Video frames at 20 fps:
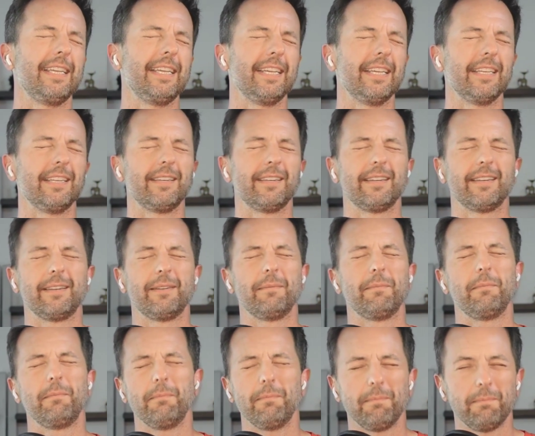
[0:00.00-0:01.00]
it
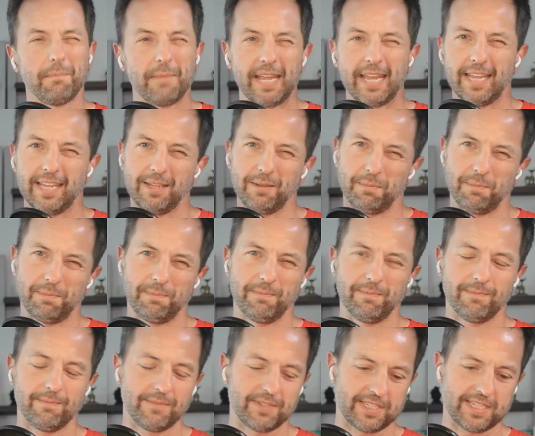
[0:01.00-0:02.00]
may
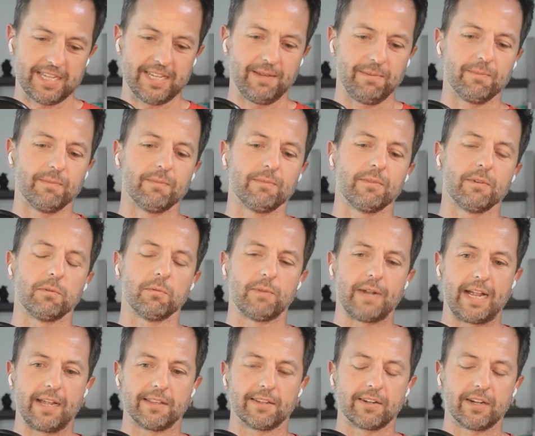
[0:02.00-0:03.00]
seem
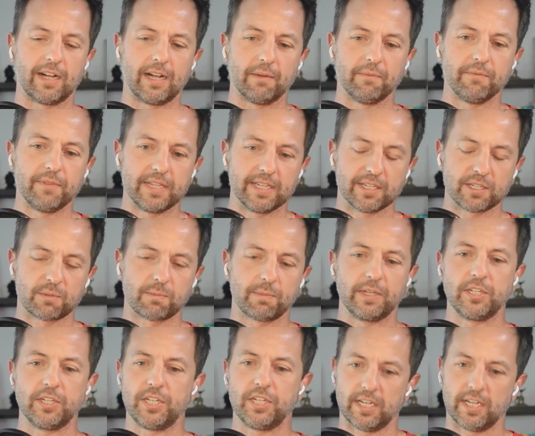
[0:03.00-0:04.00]
rather obvious,
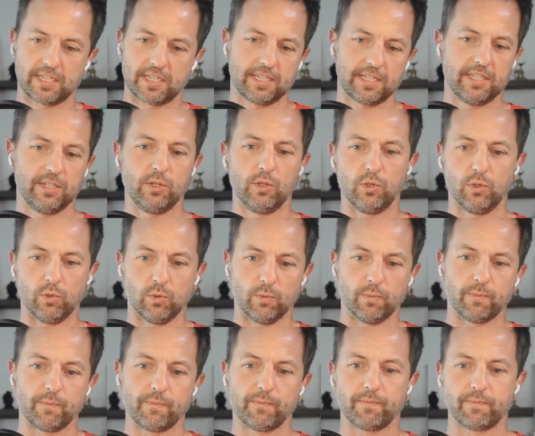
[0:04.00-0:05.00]
but just
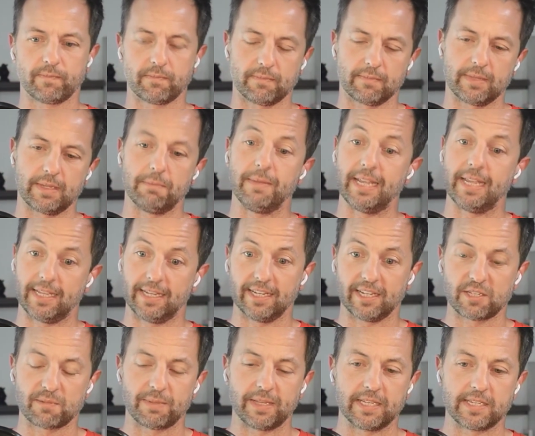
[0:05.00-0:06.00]
to make it
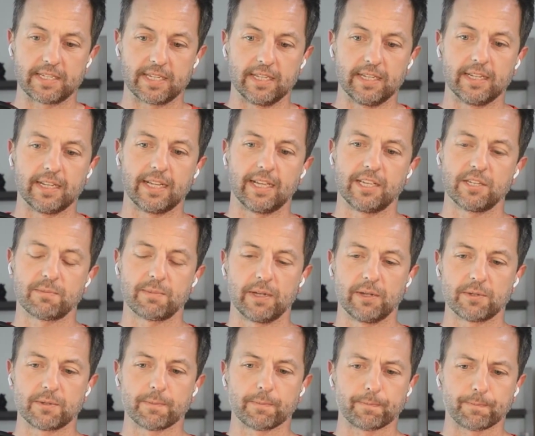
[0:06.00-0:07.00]
explicit, I
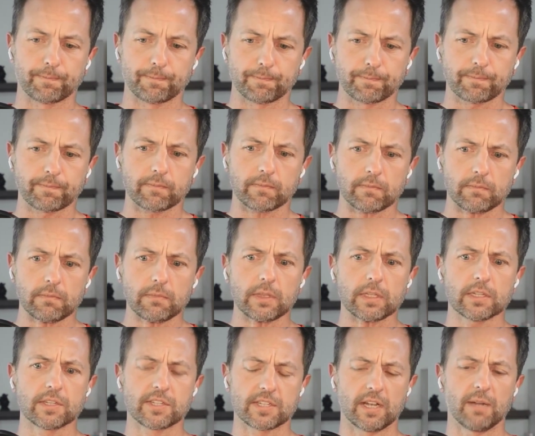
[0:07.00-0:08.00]
suppose
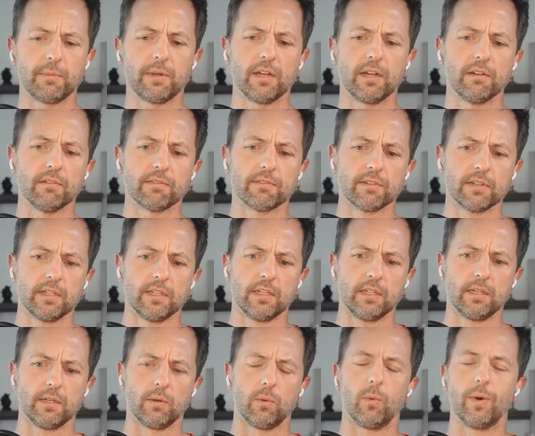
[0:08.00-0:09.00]
some of
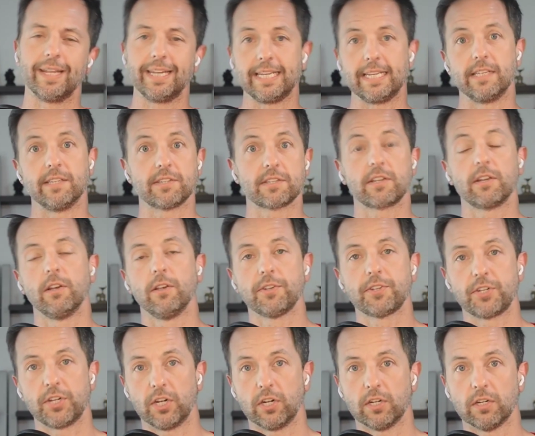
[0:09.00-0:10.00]
what is
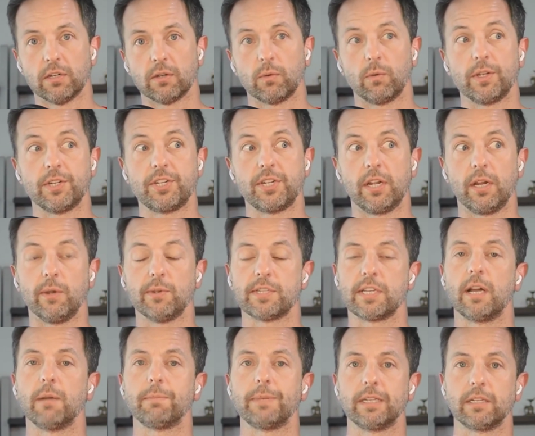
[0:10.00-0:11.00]
culture, what
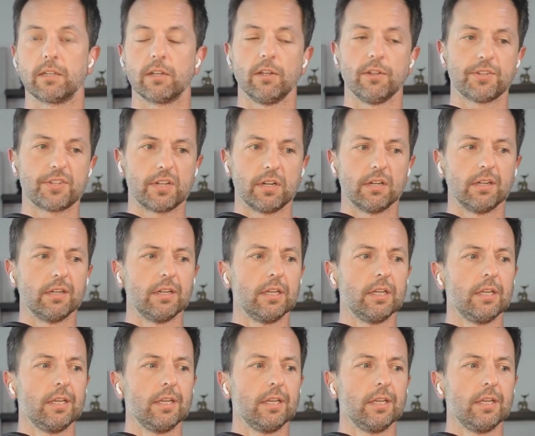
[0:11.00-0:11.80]
shows up in culture,